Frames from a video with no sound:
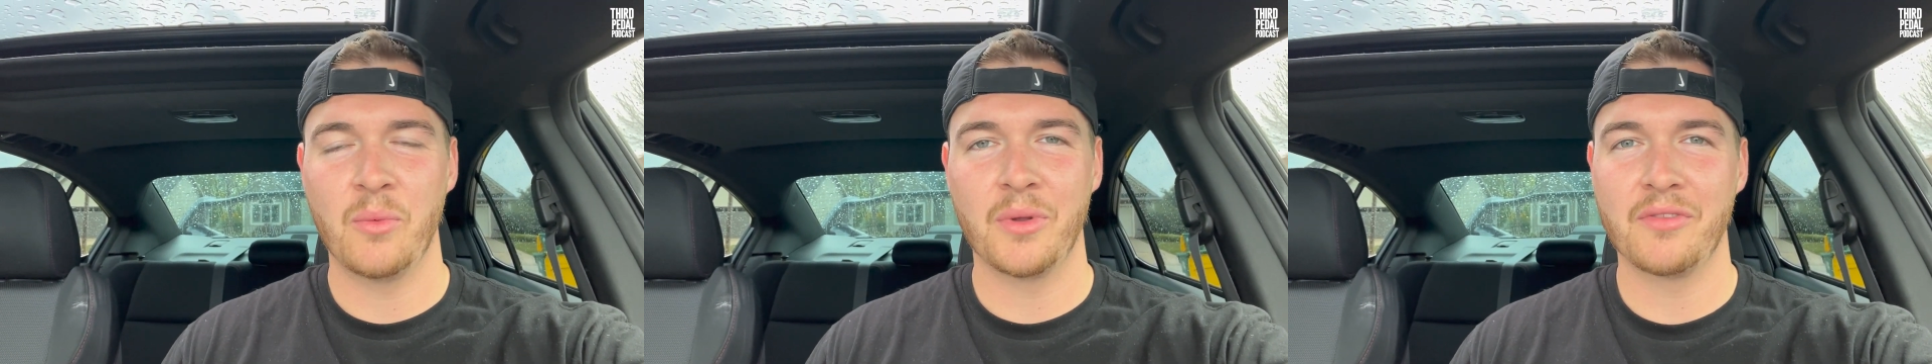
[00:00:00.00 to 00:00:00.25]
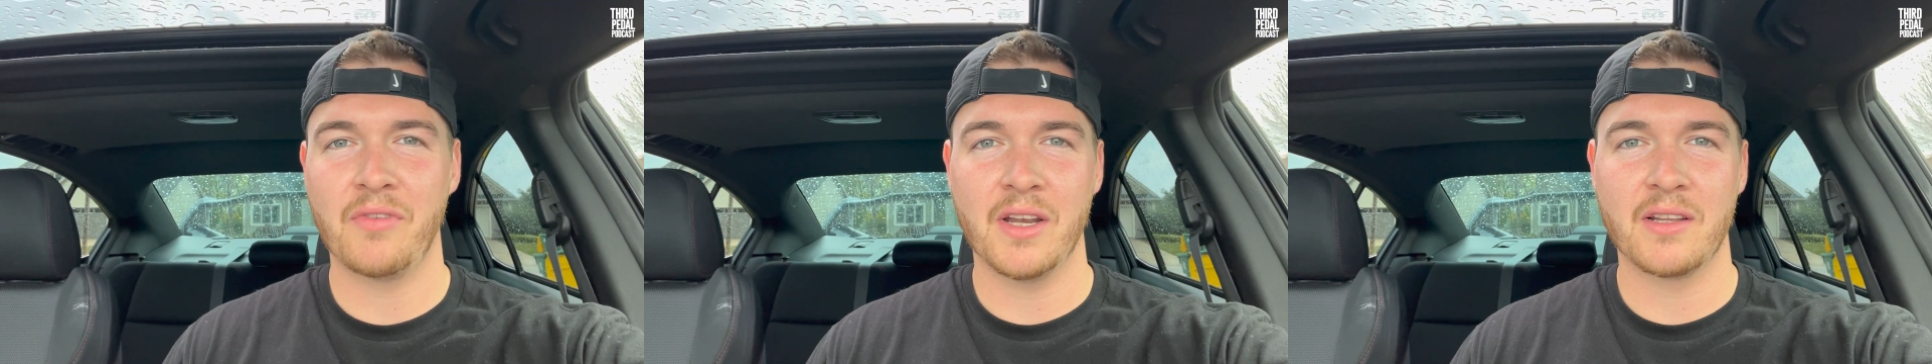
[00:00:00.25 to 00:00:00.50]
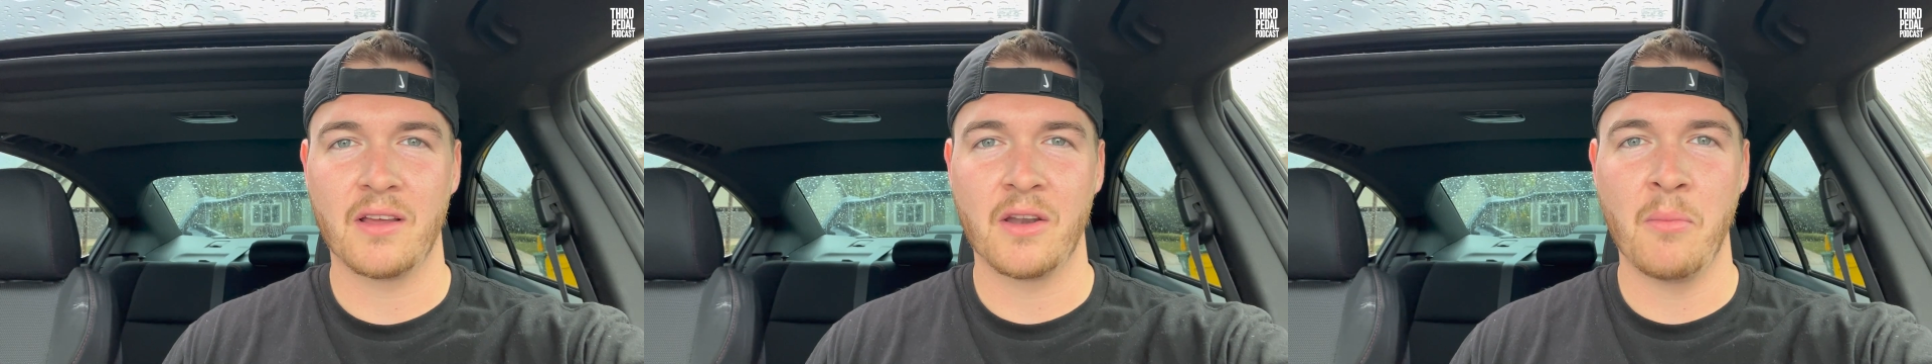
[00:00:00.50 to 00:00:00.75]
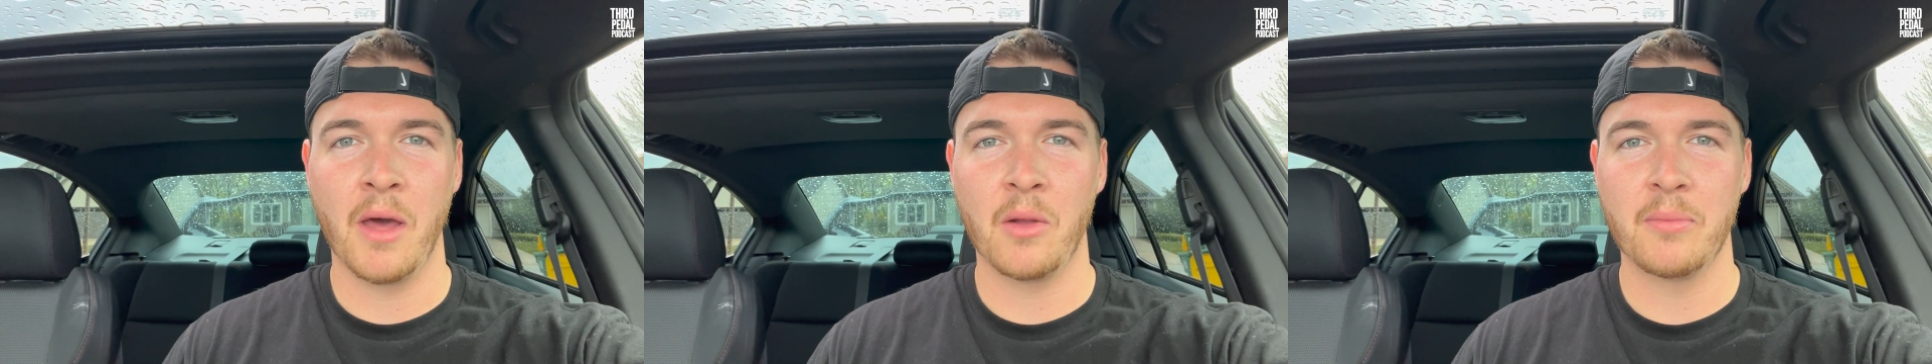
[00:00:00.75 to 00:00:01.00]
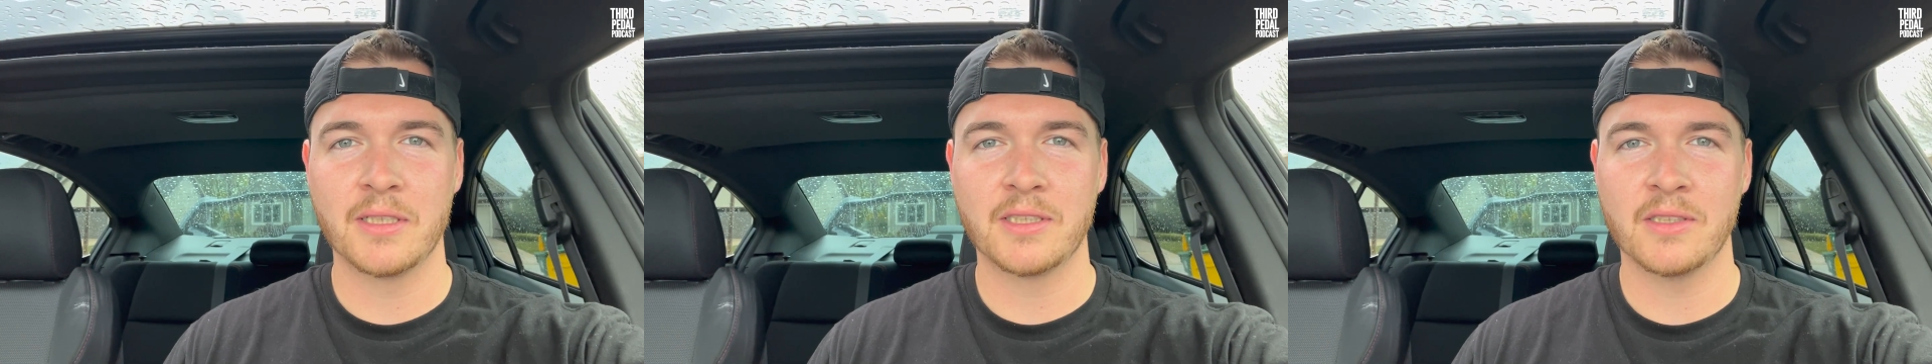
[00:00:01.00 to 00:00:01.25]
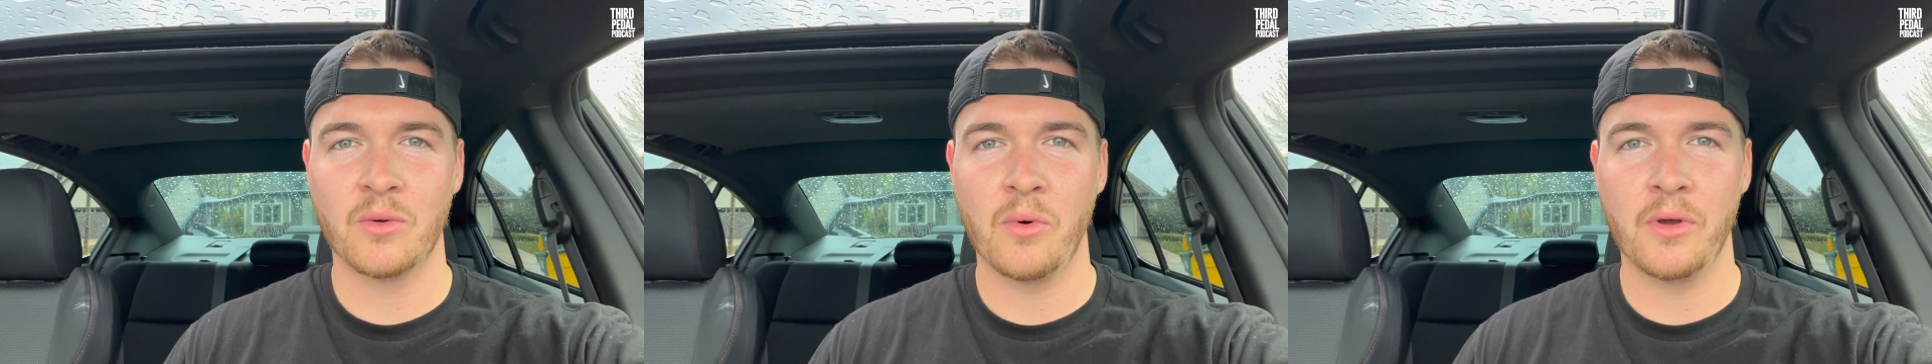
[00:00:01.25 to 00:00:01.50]
really find a ton of metal bits
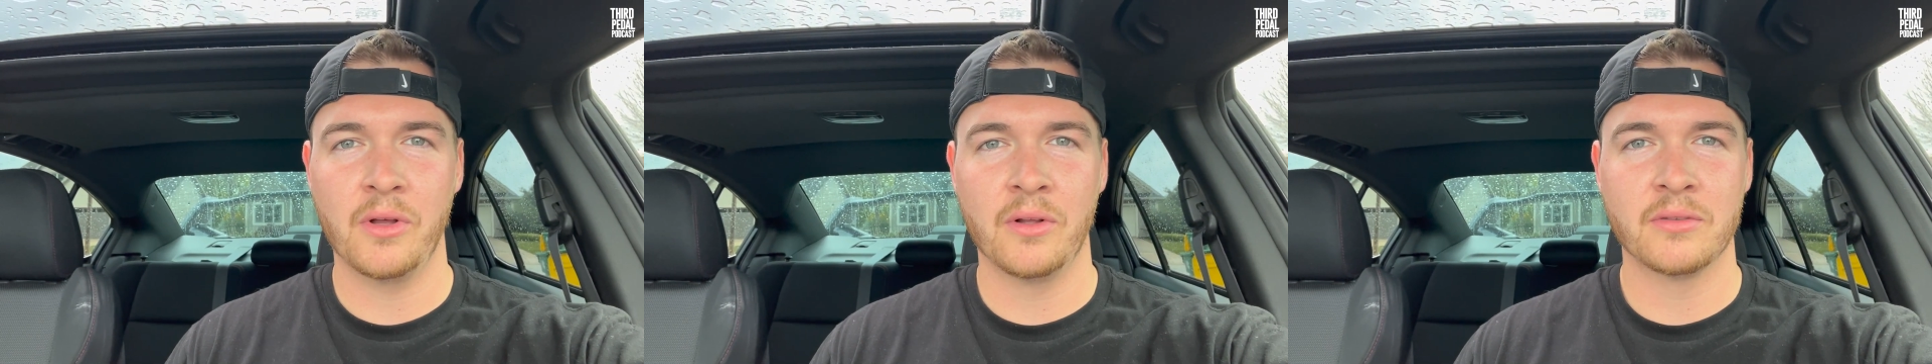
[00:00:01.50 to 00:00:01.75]
in the oil.